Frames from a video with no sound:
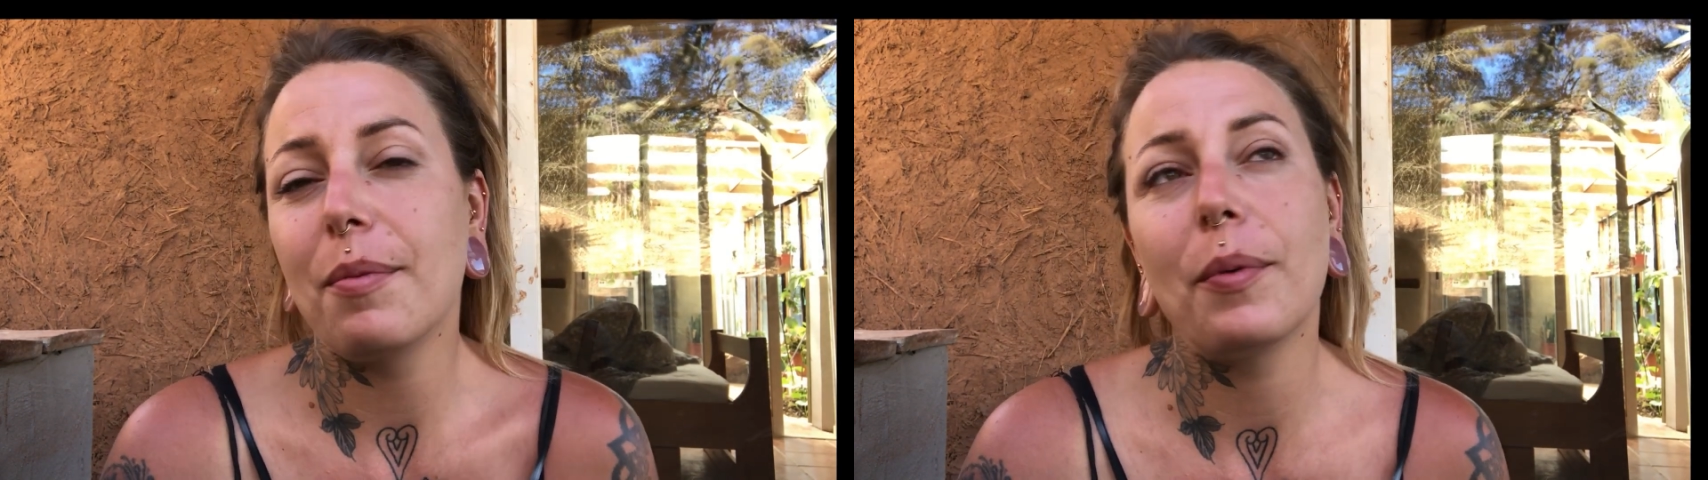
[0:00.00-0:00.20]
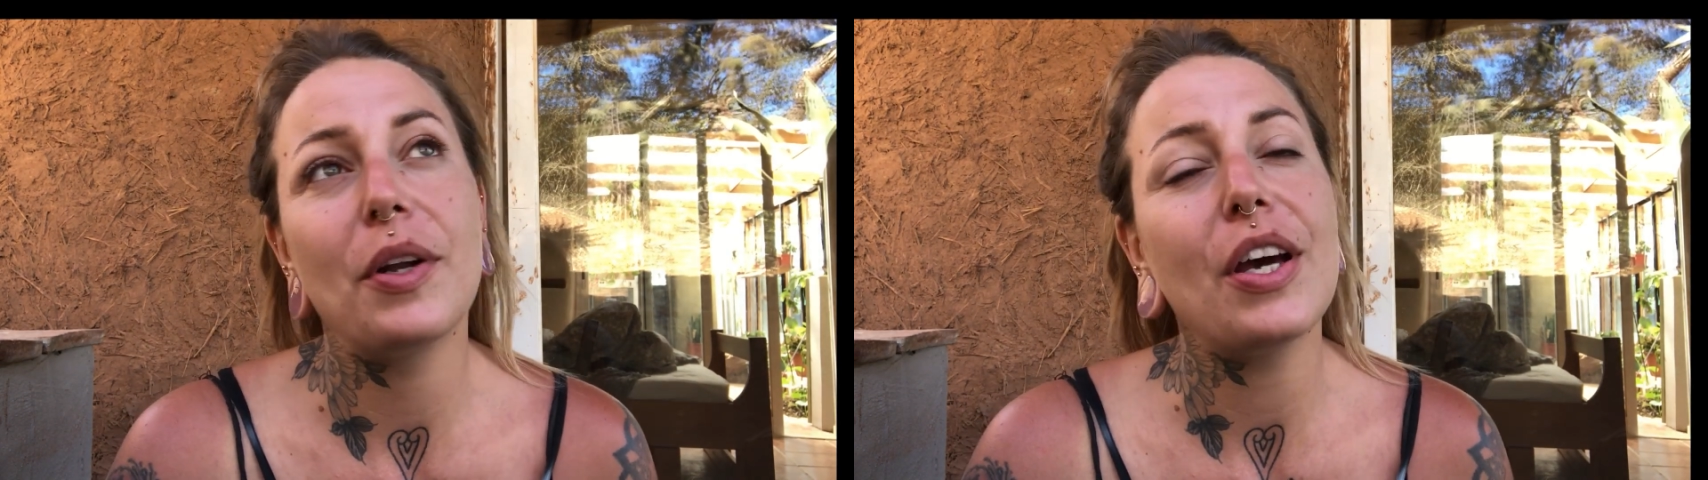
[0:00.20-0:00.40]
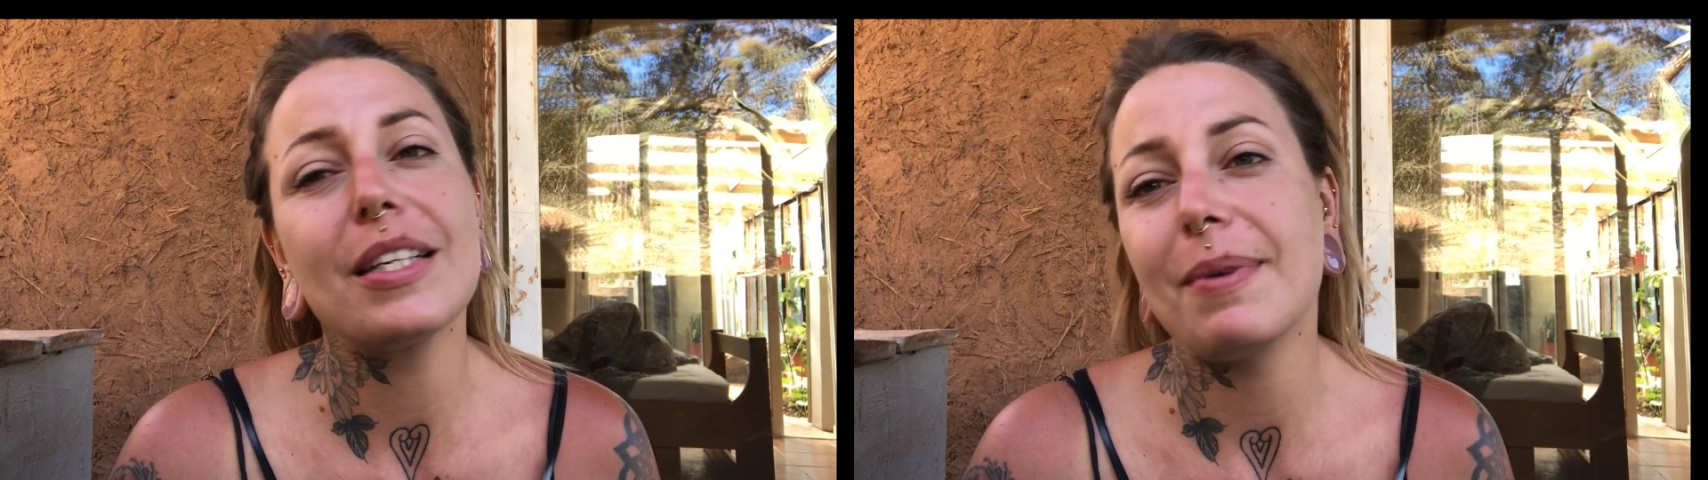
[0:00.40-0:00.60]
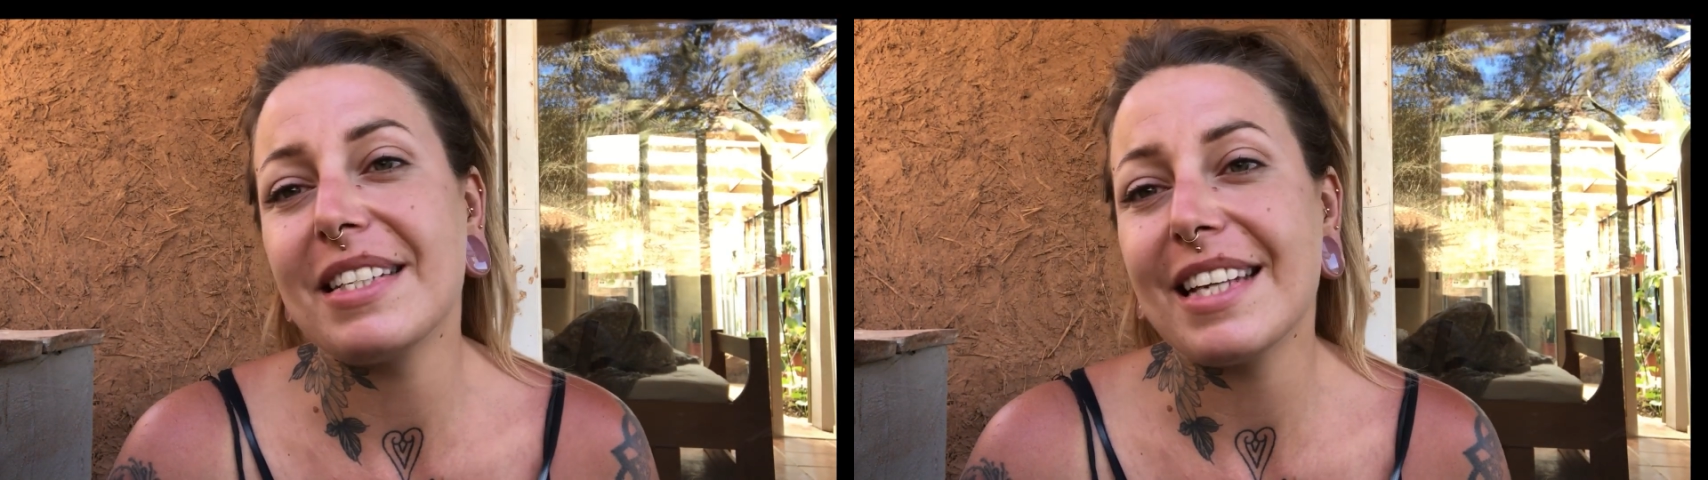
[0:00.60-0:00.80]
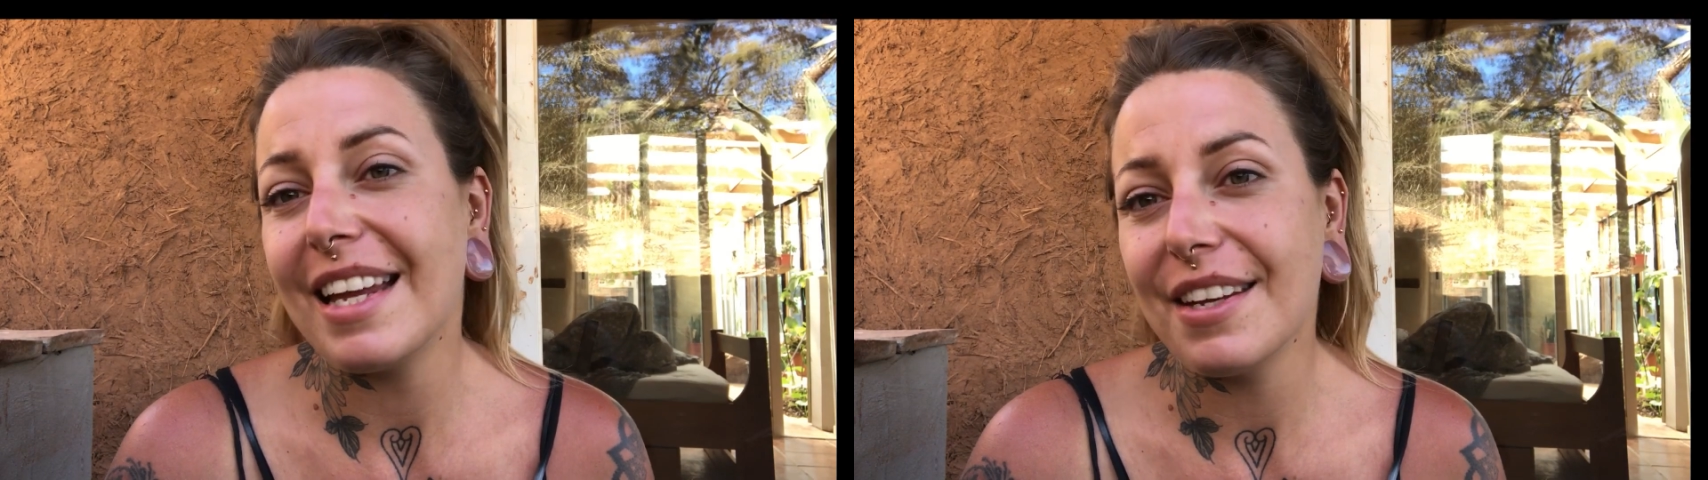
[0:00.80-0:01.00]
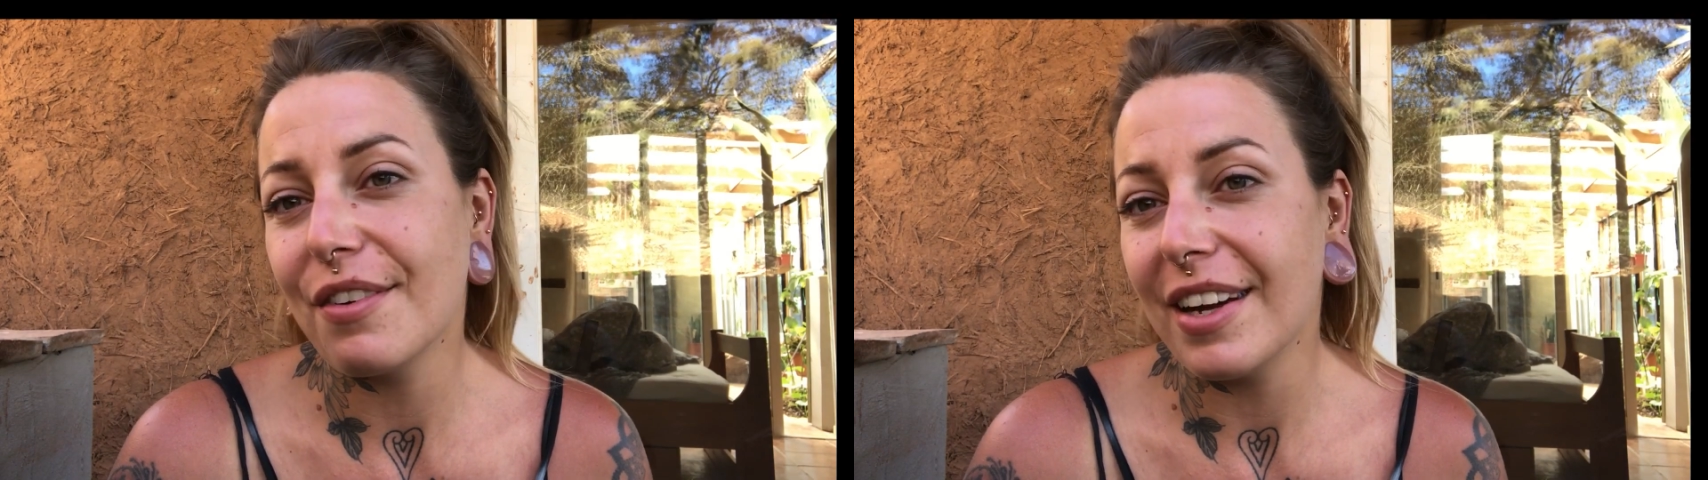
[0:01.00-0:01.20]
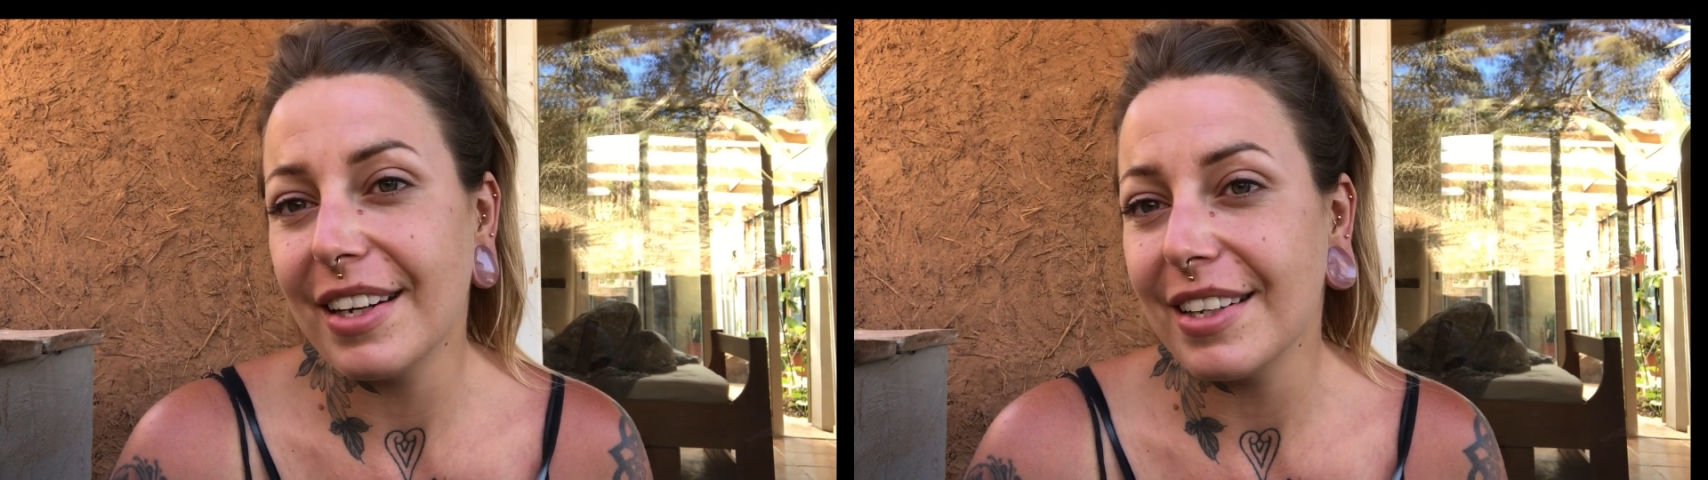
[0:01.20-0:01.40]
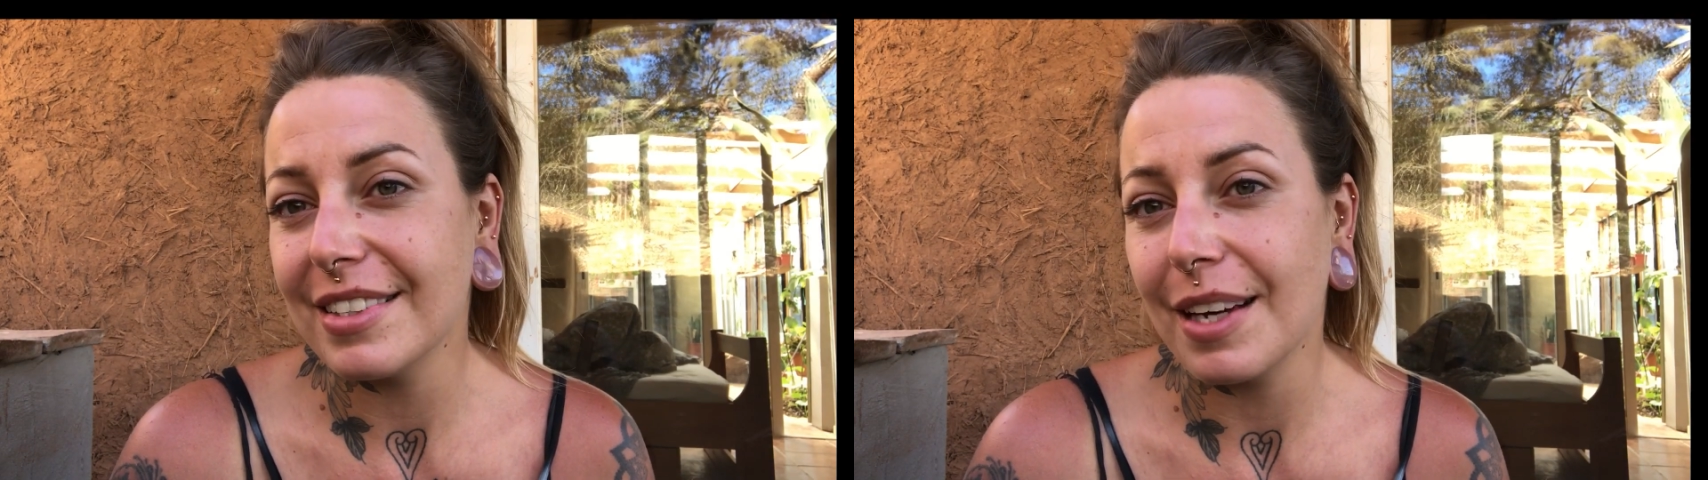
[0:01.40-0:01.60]
but we're not expecting any rain
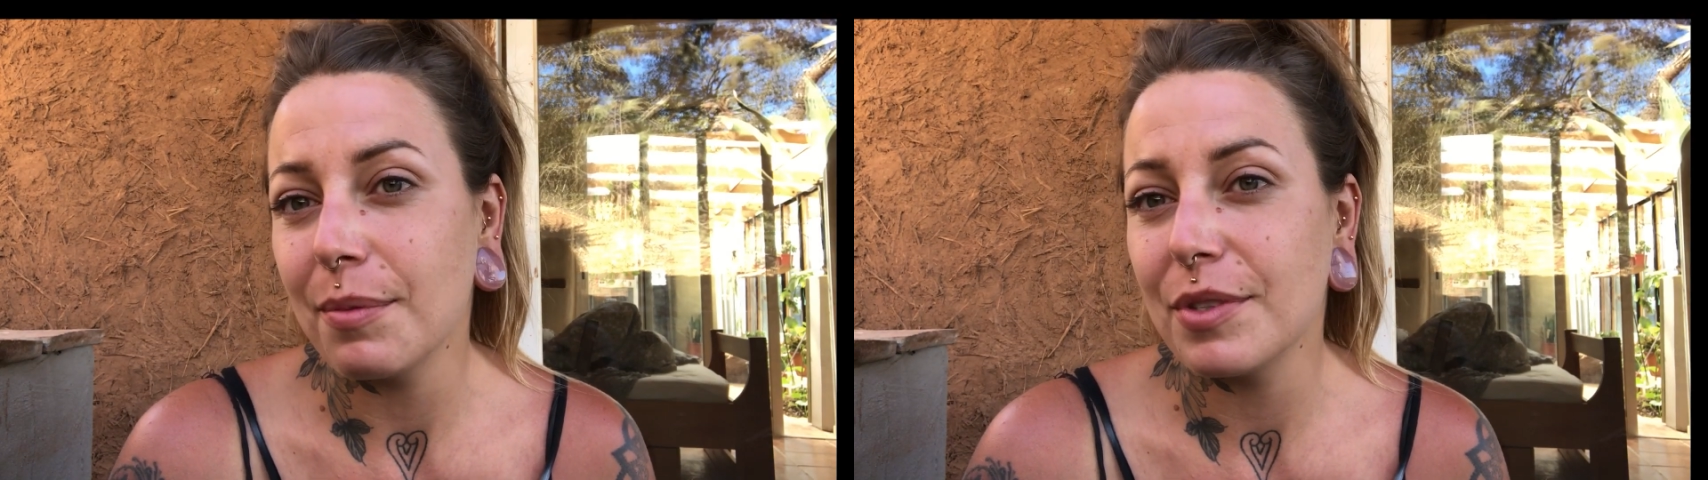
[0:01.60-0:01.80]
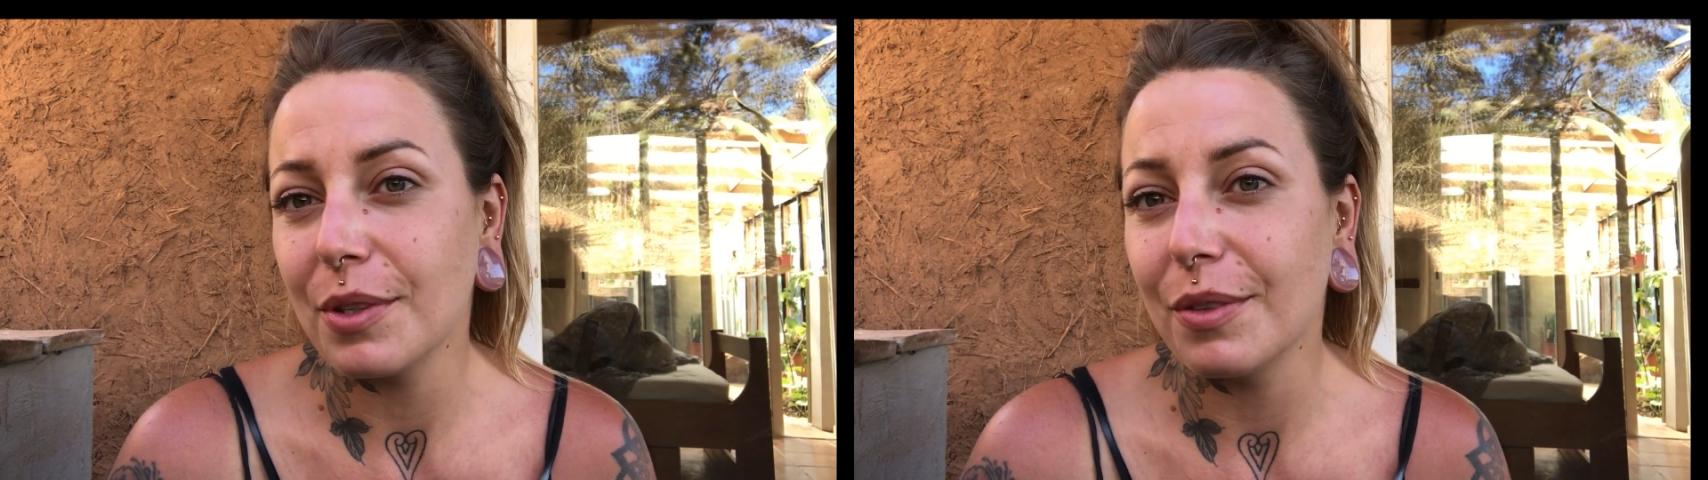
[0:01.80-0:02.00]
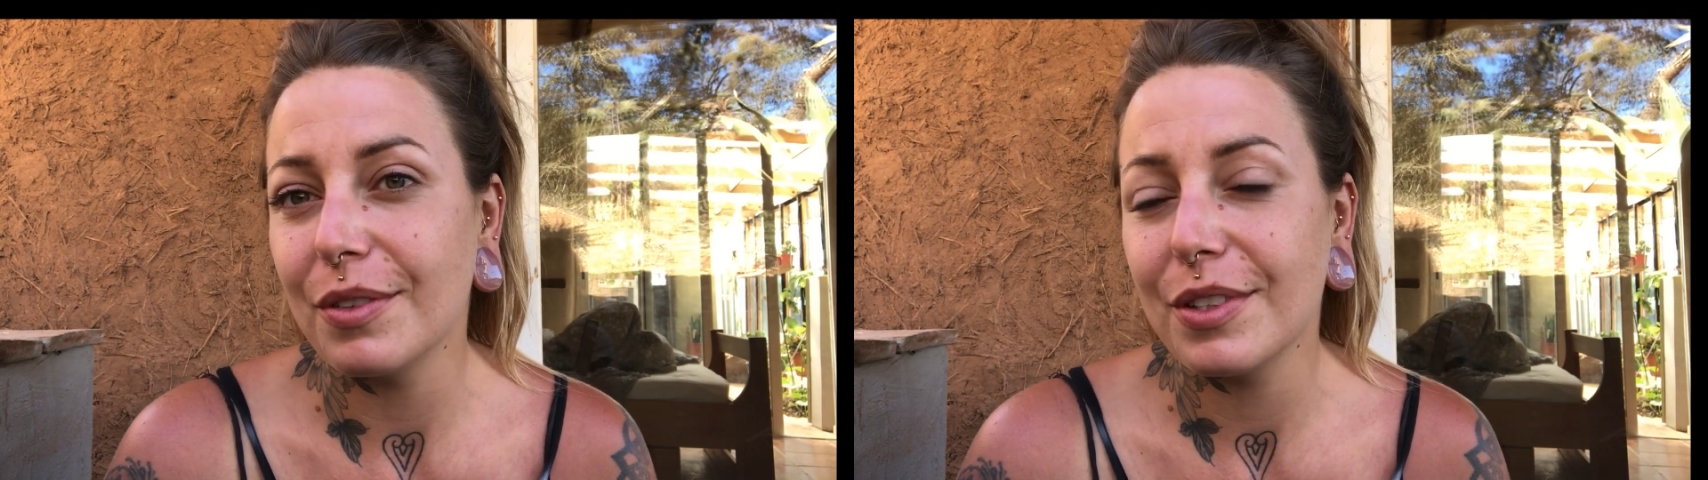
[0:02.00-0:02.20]
anytime soon.